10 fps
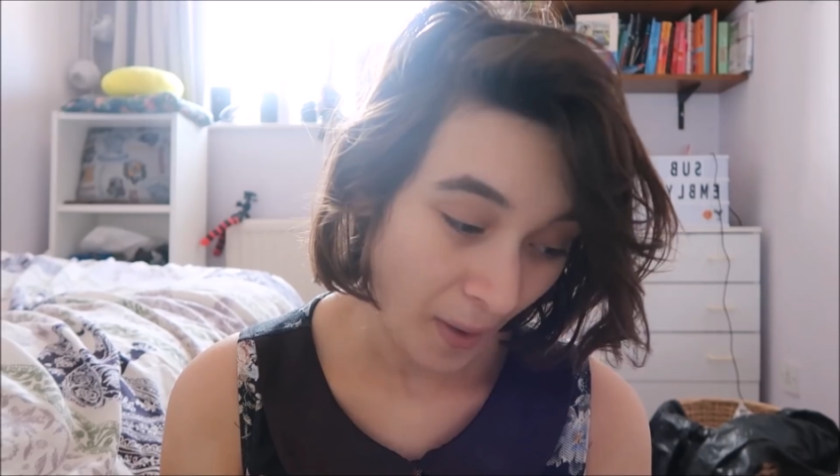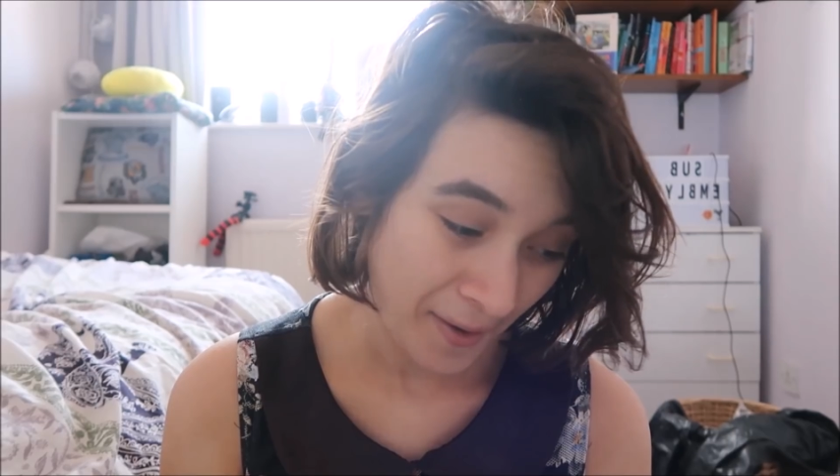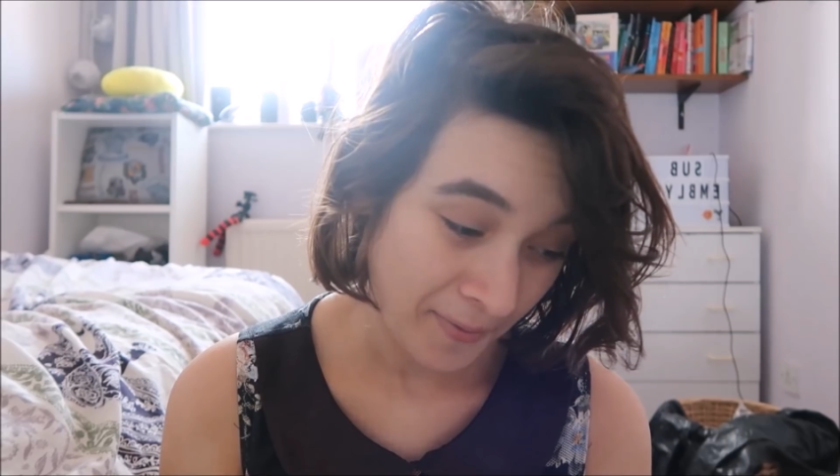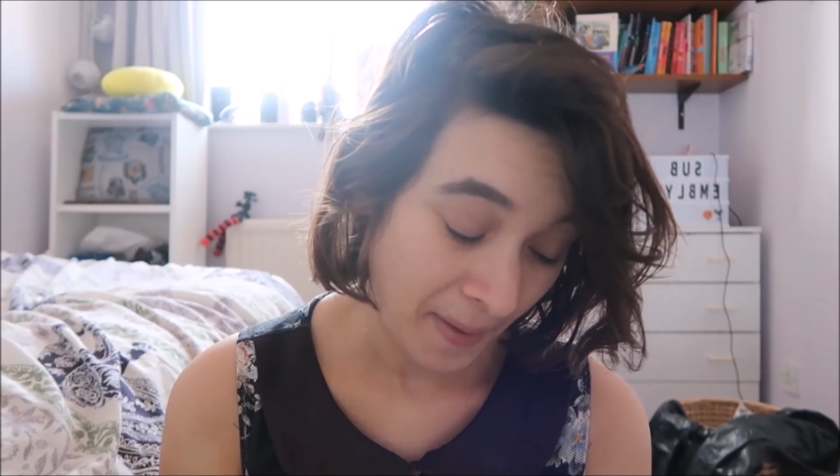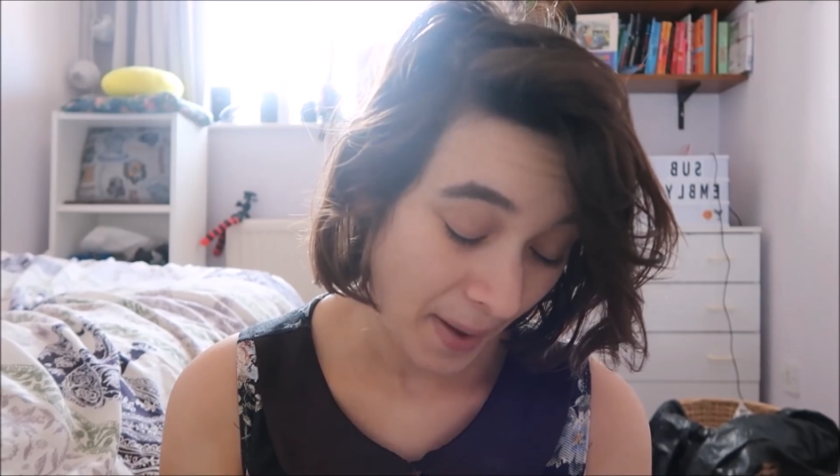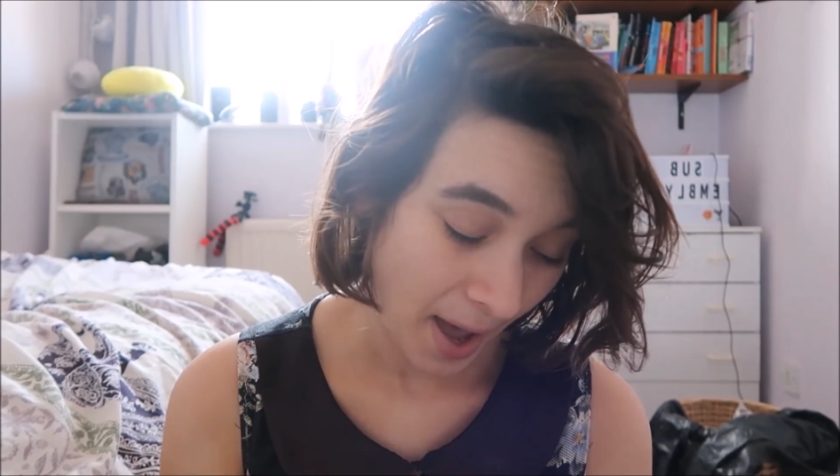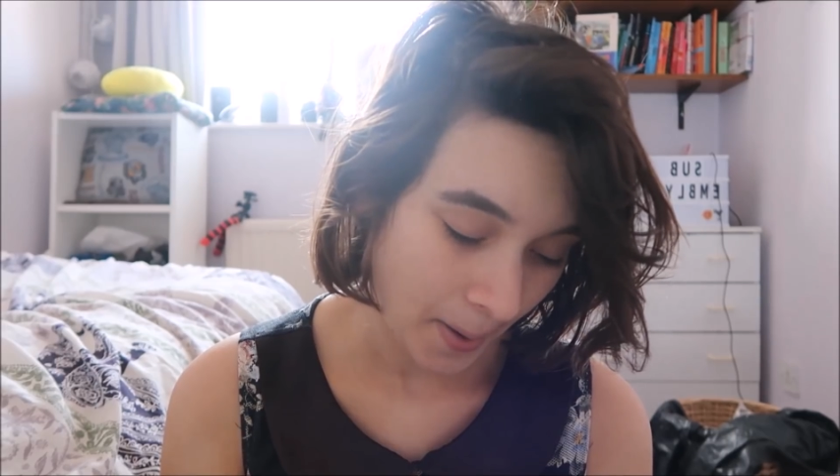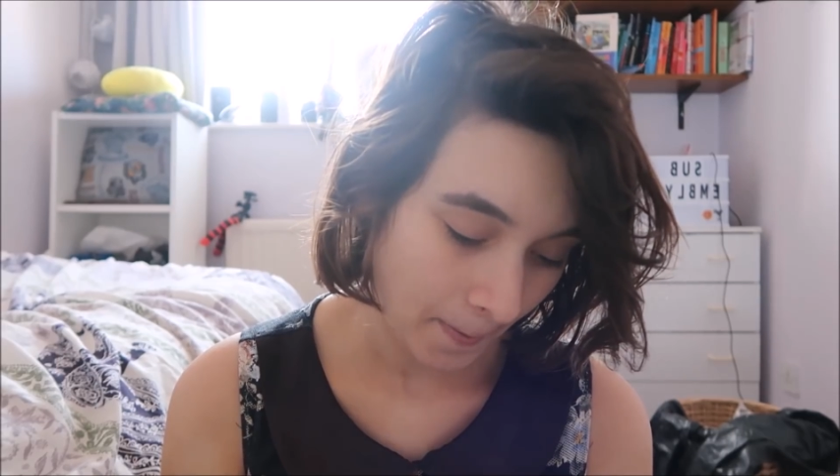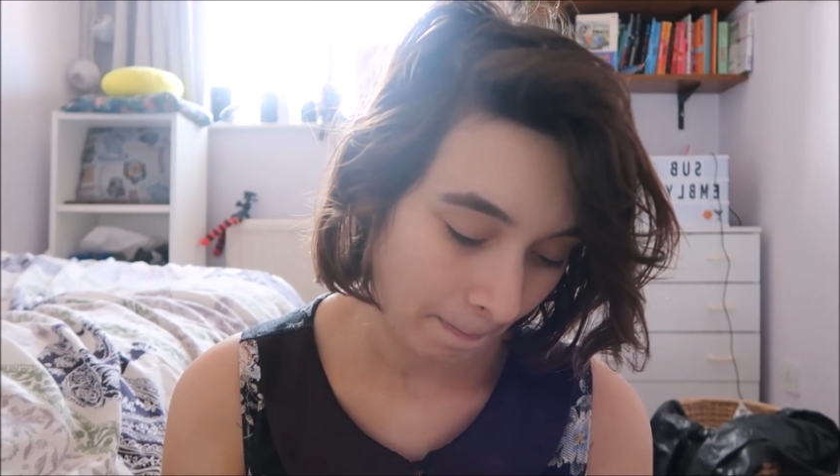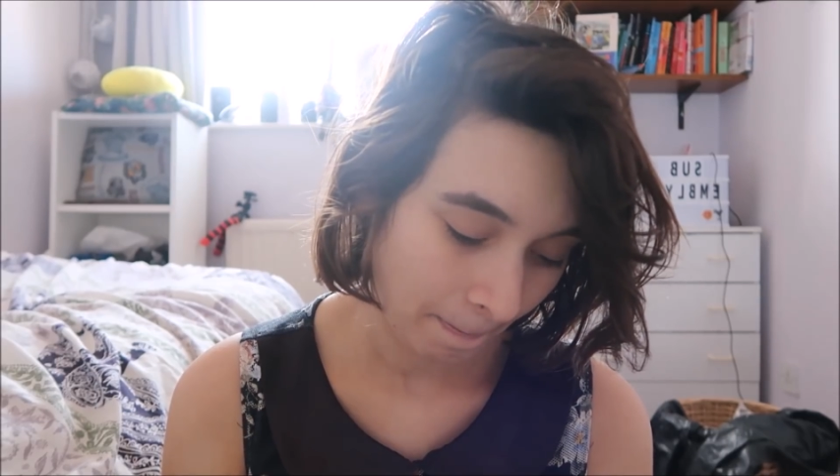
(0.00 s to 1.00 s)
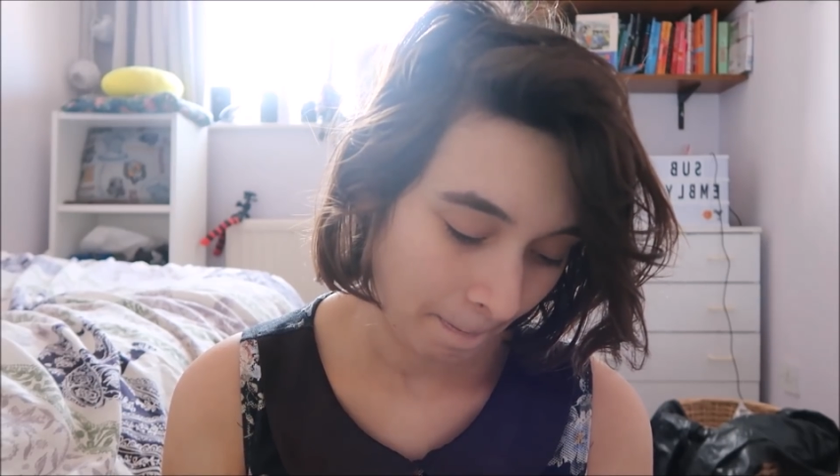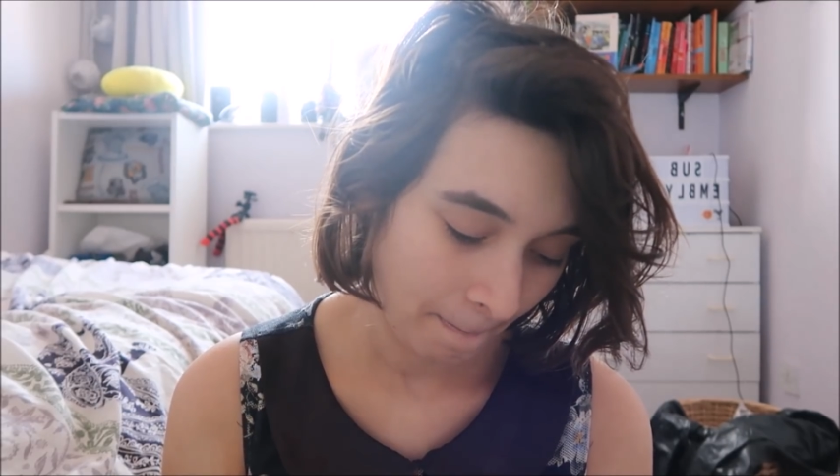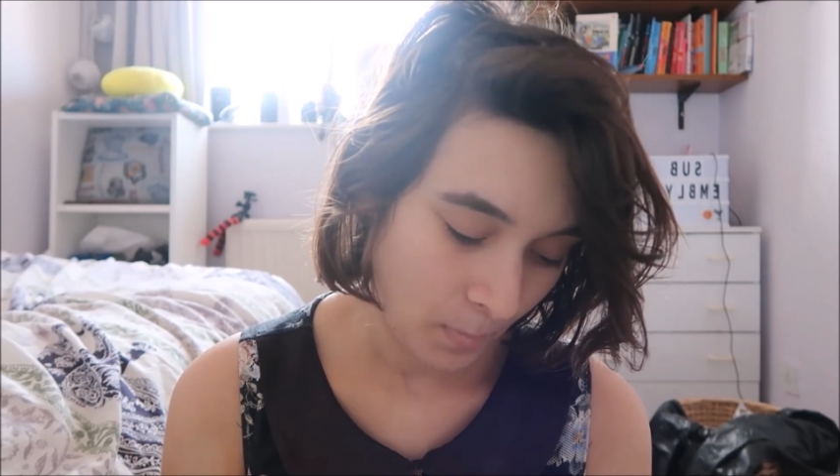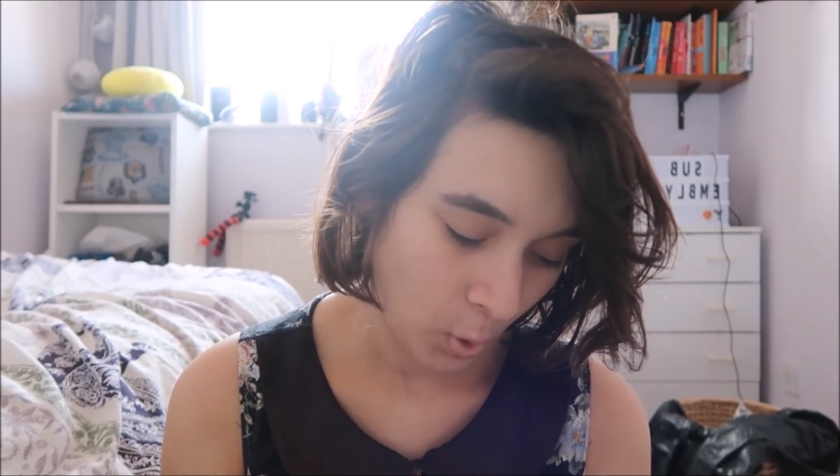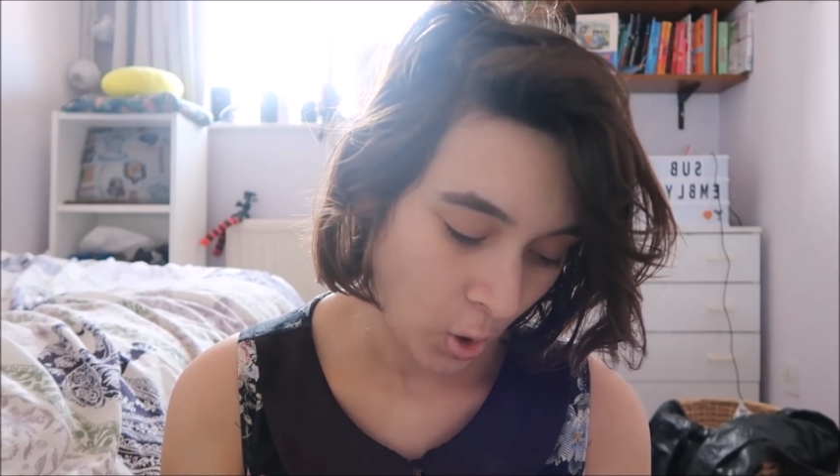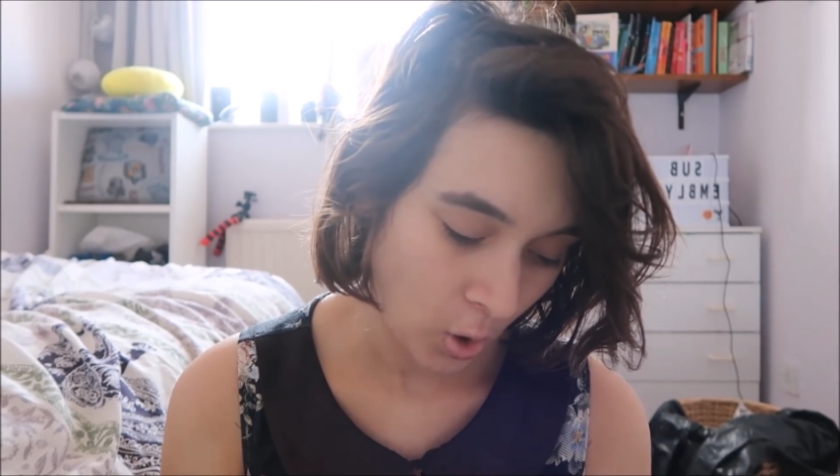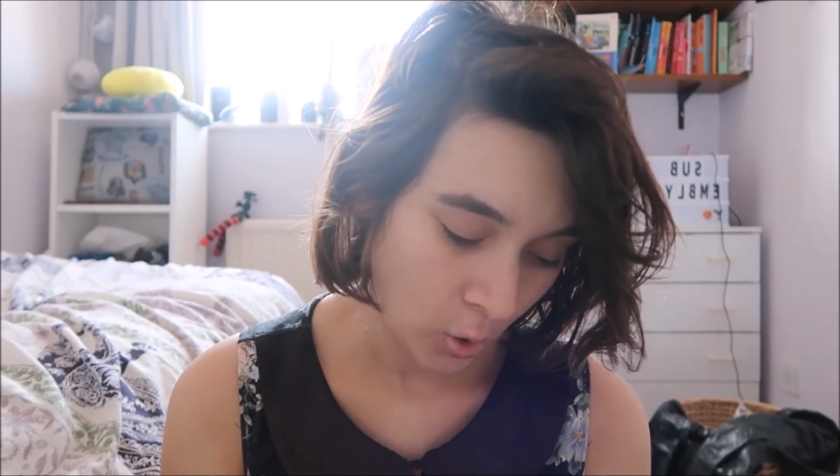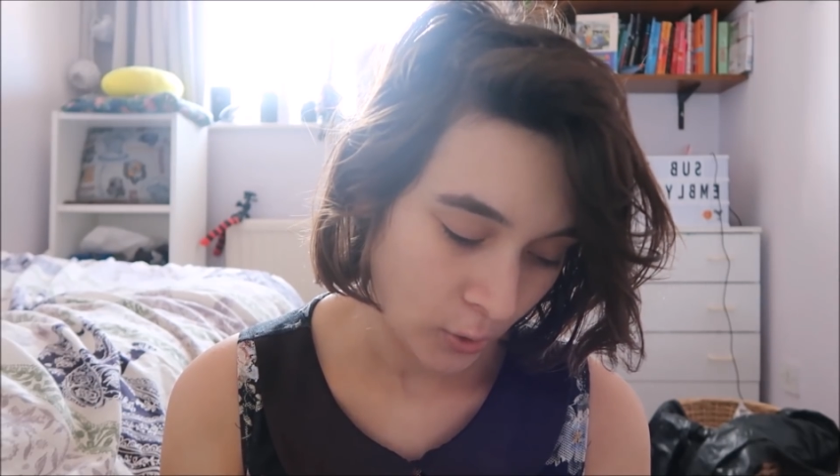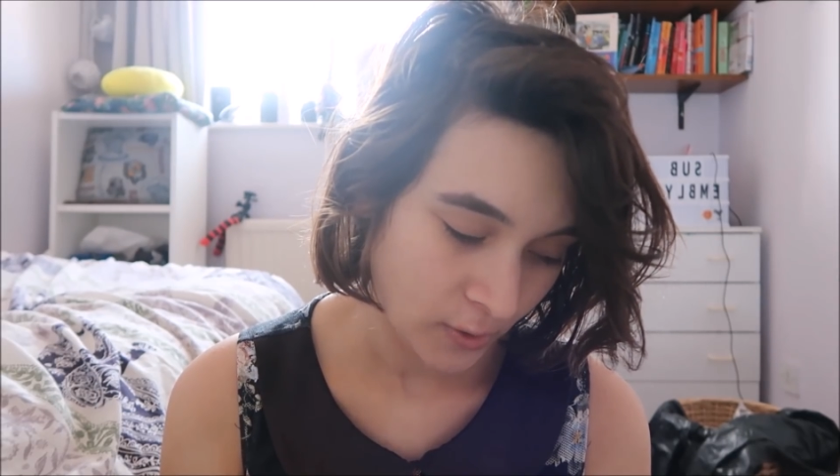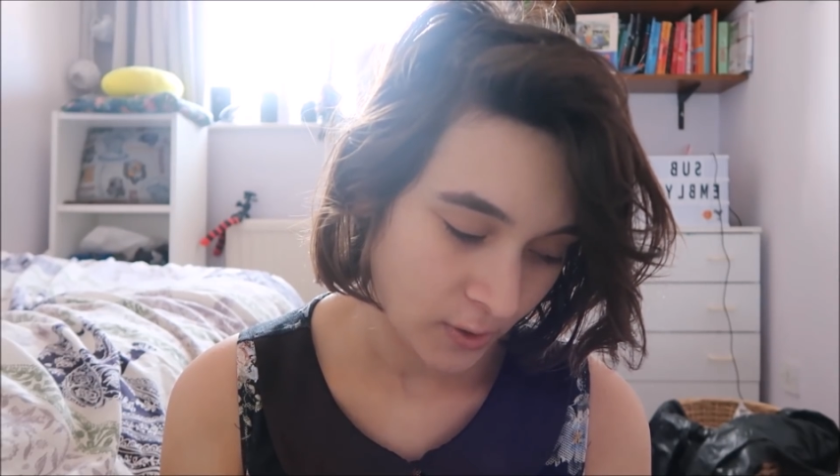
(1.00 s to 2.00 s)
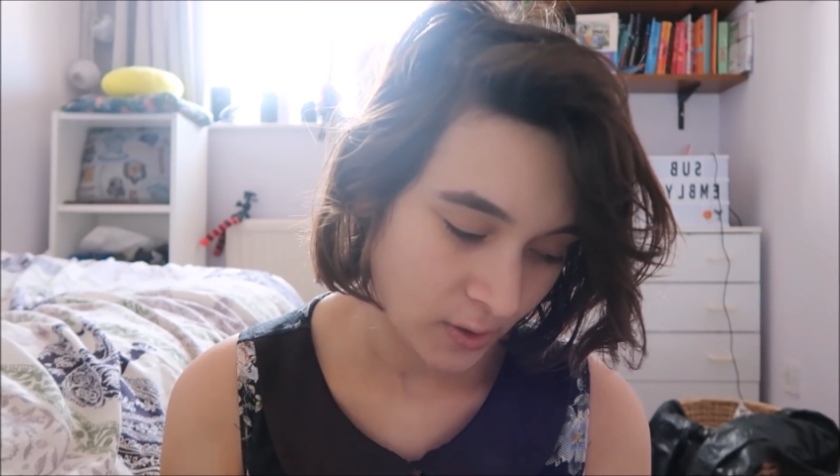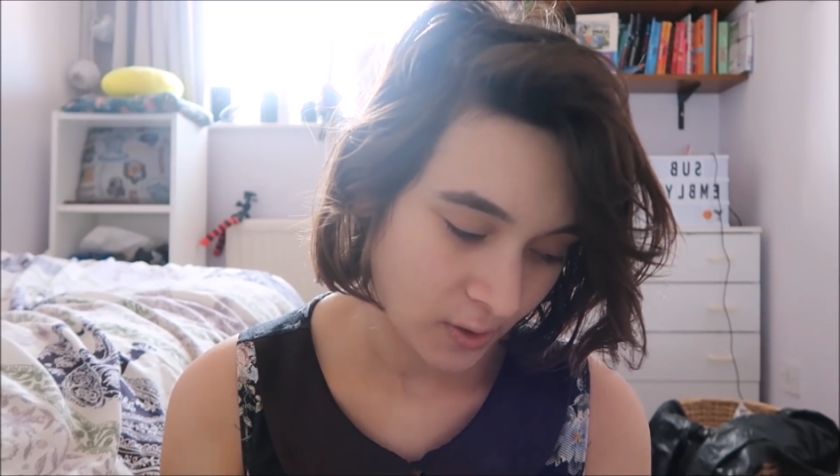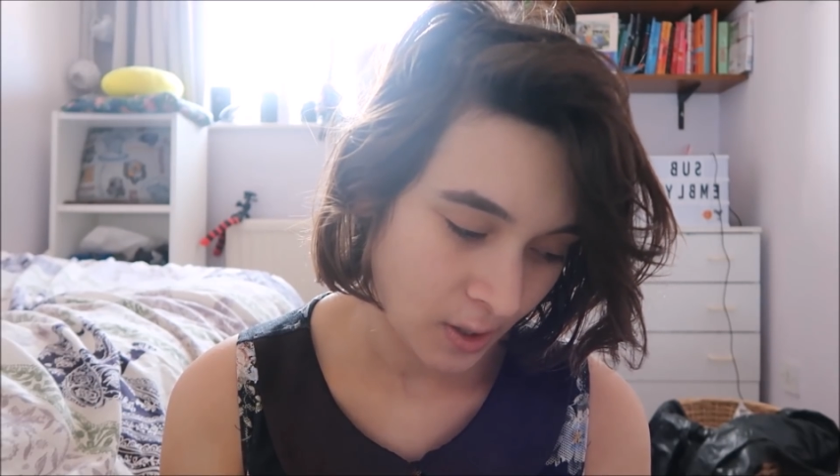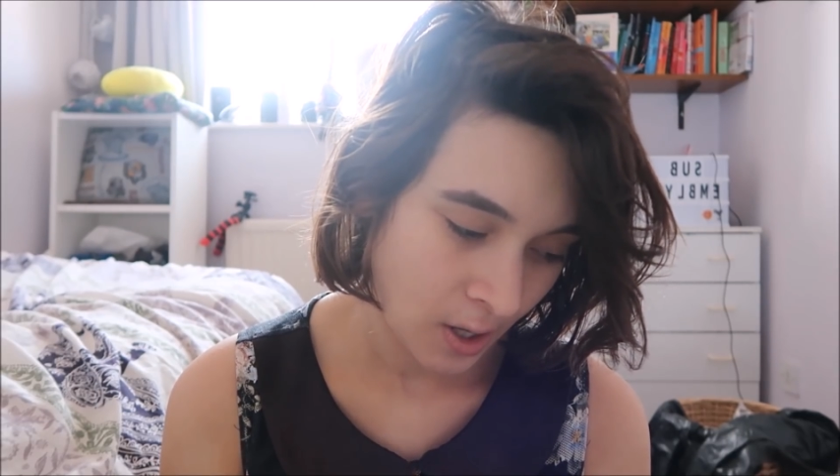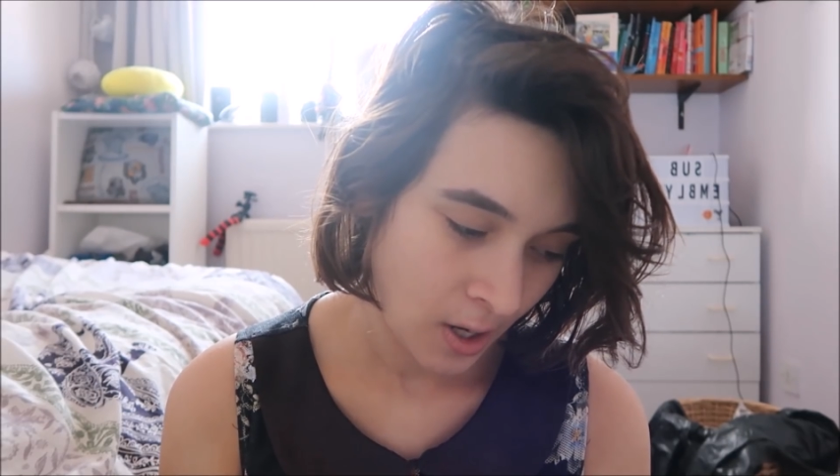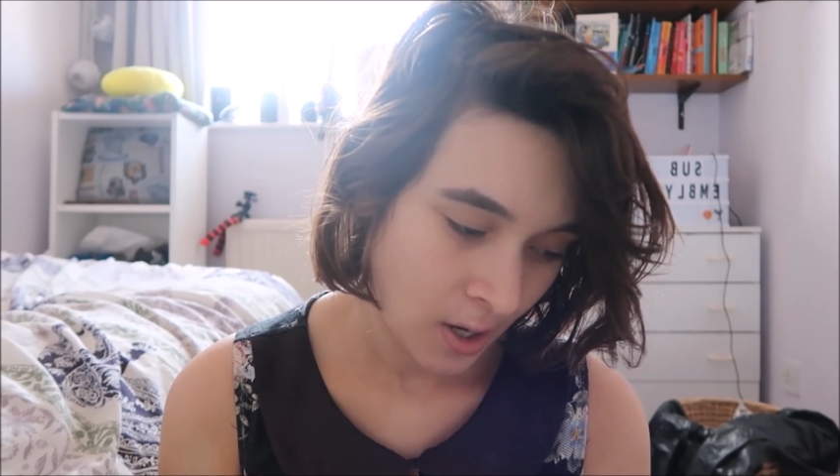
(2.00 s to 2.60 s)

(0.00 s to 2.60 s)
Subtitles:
a weight off my back, because